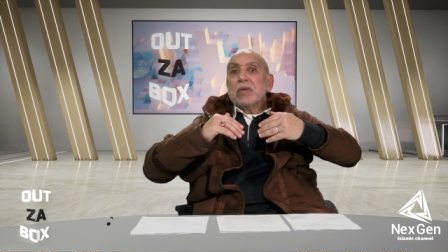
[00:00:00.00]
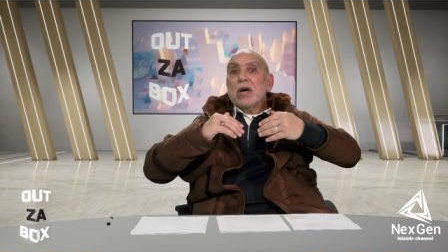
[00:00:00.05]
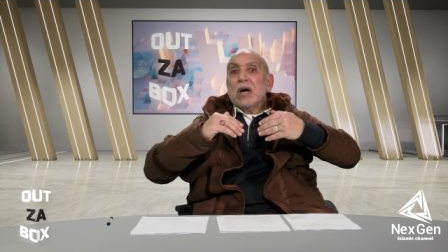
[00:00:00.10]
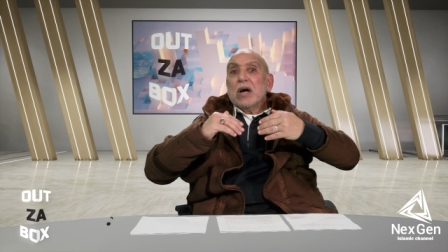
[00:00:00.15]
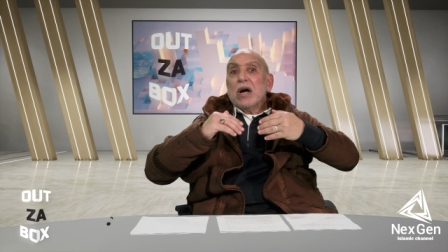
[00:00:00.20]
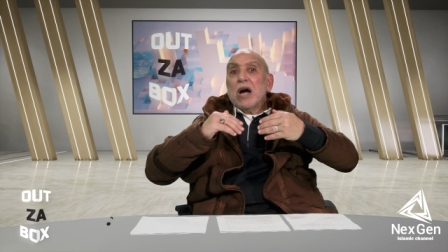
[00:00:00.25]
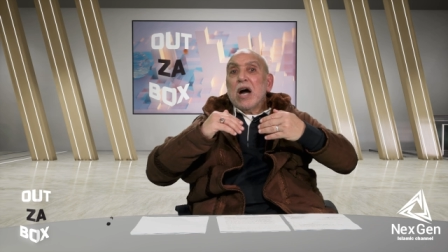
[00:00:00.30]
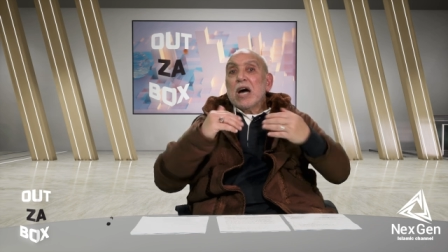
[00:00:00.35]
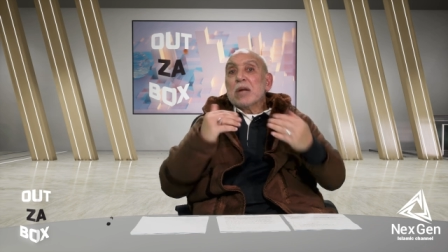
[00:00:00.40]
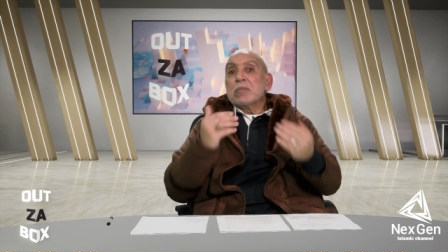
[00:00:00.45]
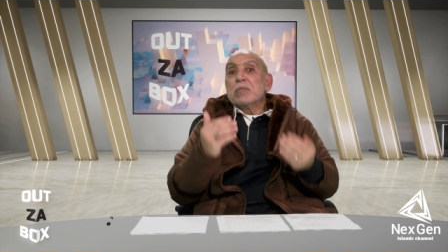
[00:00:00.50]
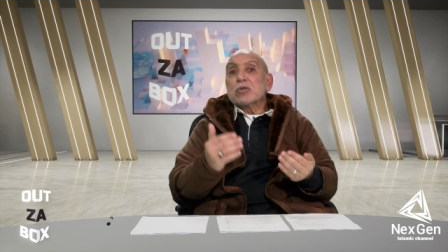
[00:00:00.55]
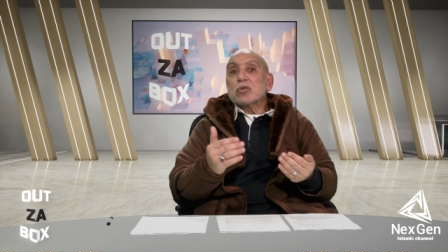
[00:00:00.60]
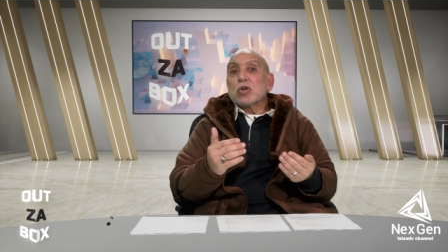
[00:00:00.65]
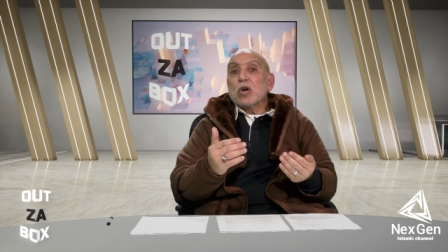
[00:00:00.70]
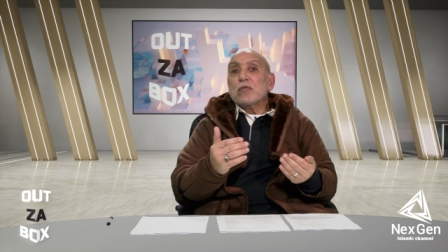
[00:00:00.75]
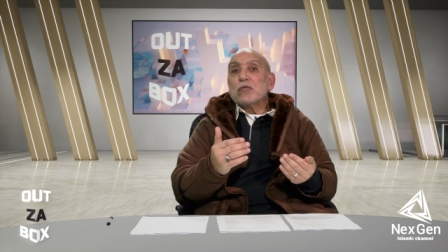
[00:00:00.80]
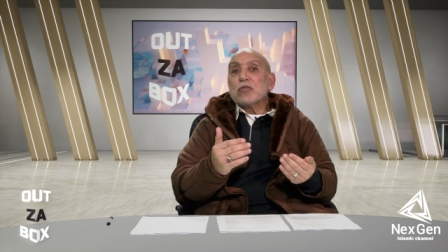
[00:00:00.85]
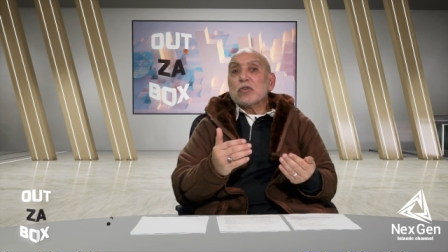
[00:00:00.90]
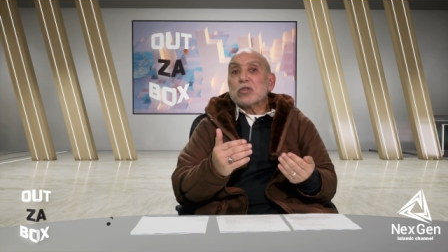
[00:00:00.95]
the
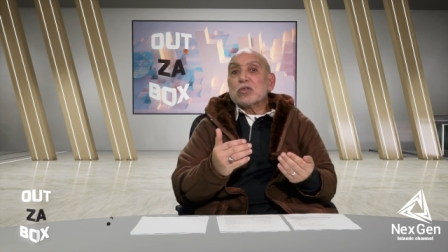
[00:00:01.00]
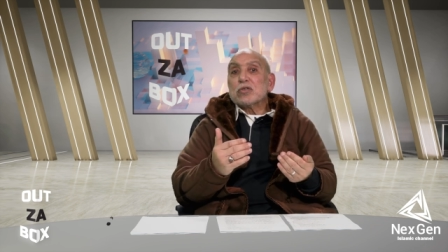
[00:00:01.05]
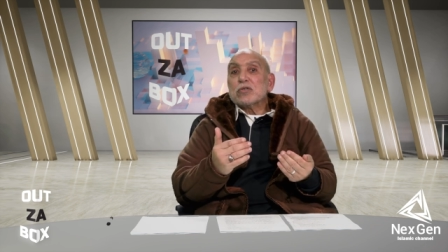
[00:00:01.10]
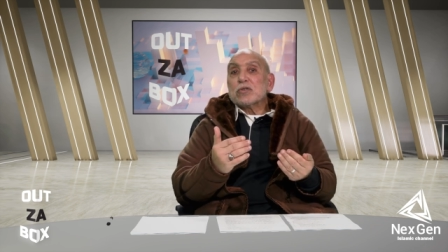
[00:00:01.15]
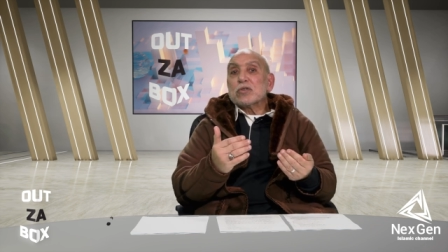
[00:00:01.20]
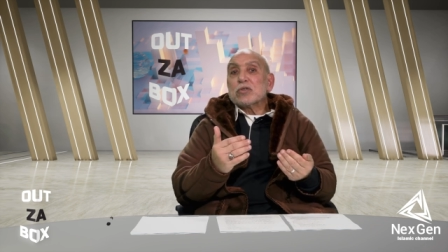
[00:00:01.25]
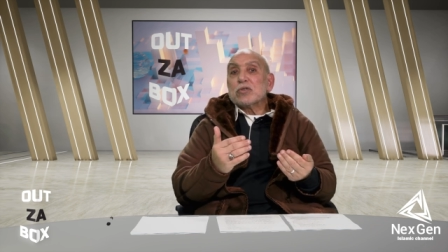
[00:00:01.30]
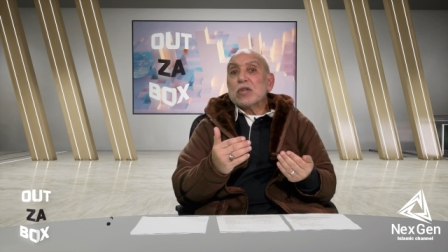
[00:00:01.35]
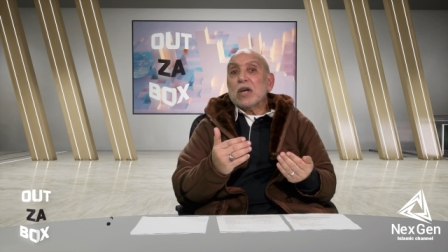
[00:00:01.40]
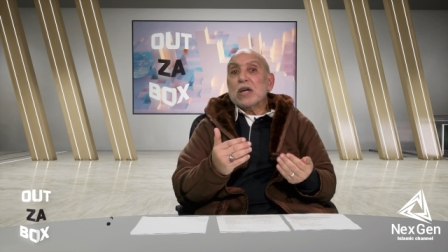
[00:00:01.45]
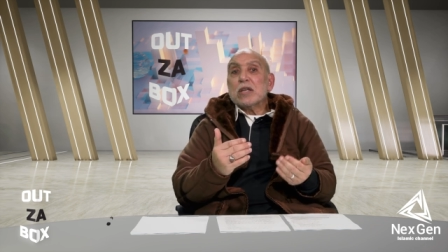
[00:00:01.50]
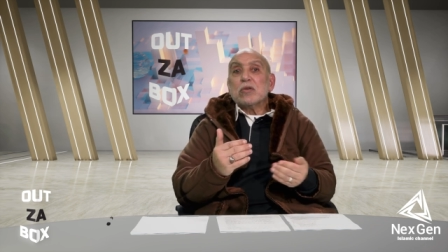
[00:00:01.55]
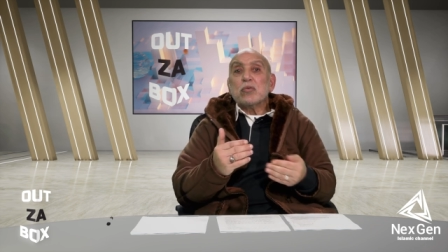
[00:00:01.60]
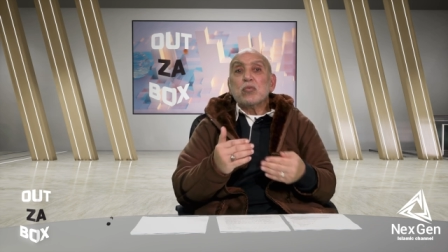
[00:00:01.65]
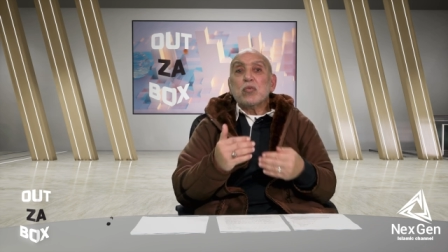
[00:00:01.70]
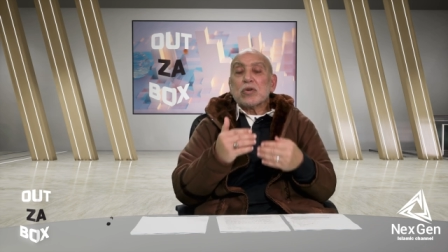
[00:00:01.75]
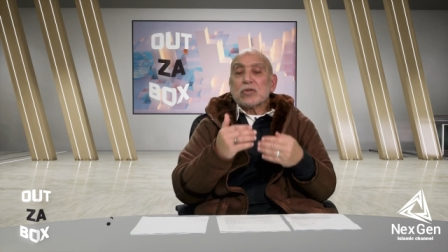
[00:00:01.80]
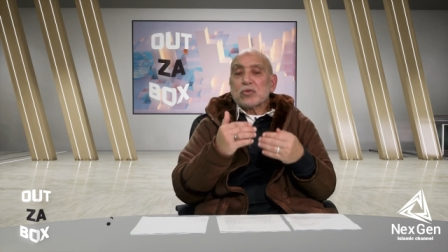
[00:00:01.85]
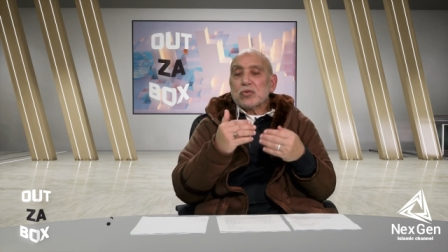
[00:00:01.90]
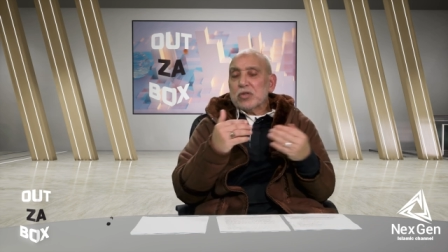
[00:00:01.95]
armed conflict in
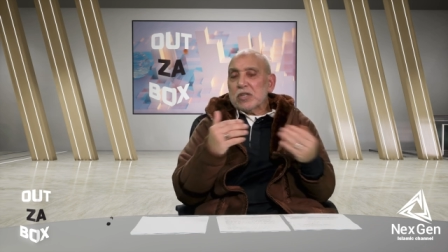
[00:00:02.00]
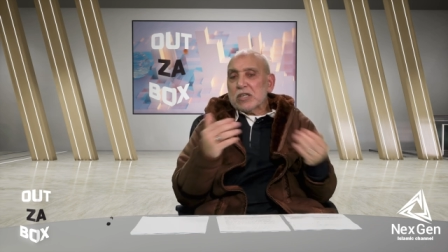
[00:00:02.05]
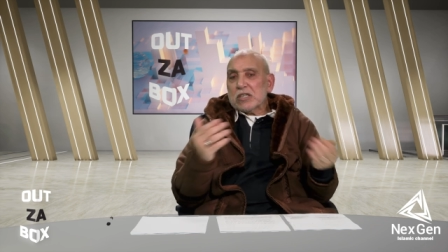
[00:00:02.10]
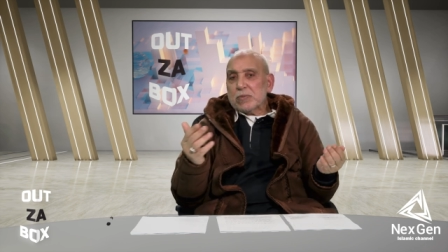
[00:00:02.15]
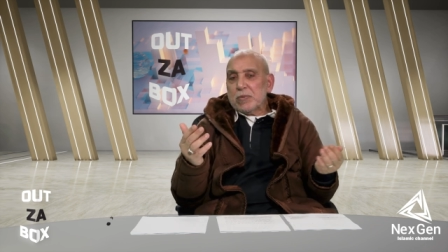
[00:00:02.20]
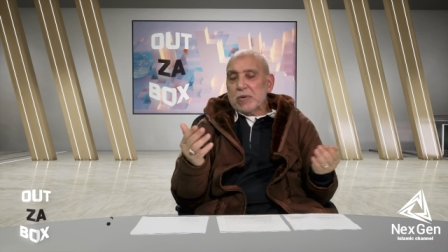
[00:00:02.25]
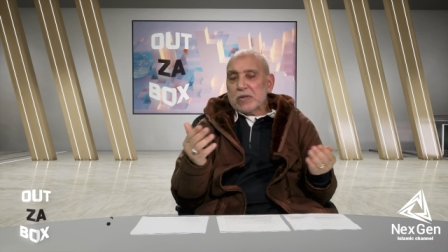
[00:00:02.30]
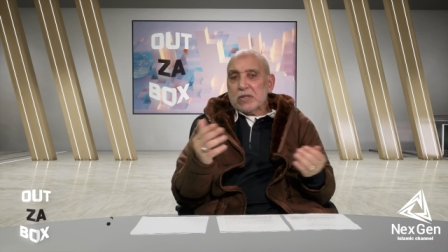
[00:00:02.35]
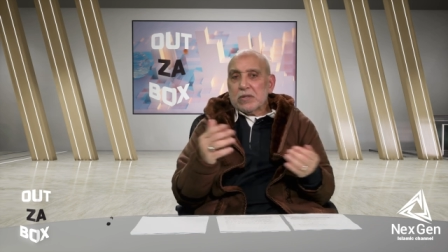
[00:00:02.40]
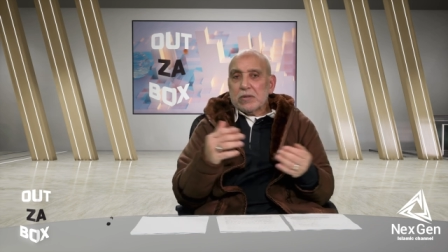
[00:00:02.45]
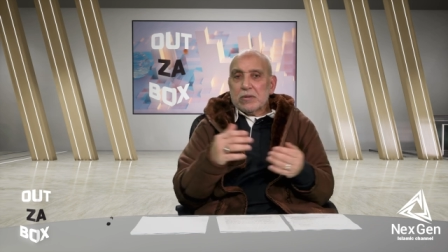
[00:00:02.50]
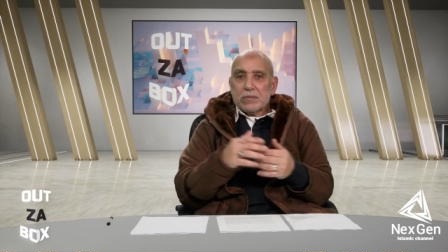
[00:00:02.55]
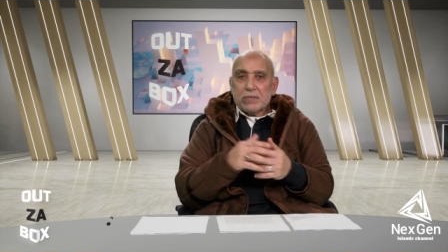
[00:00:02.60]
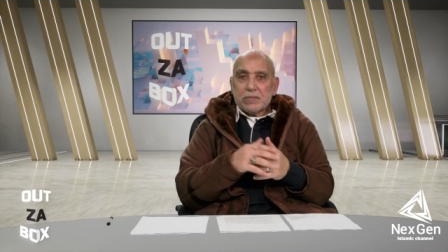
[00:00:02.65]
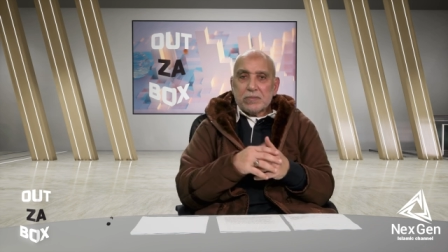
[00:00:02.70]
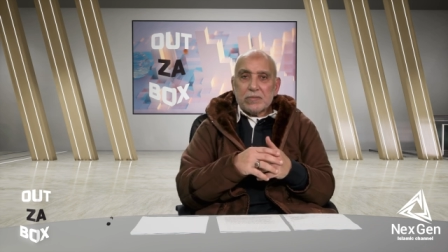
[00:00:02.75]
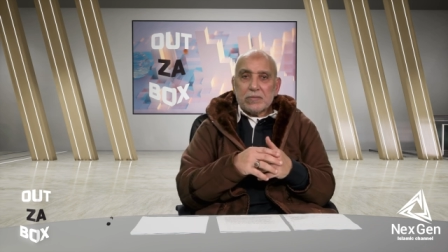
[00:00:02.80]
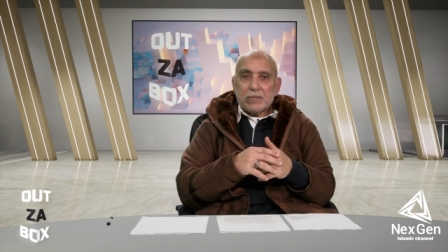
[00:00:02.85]
Sudan was not expected.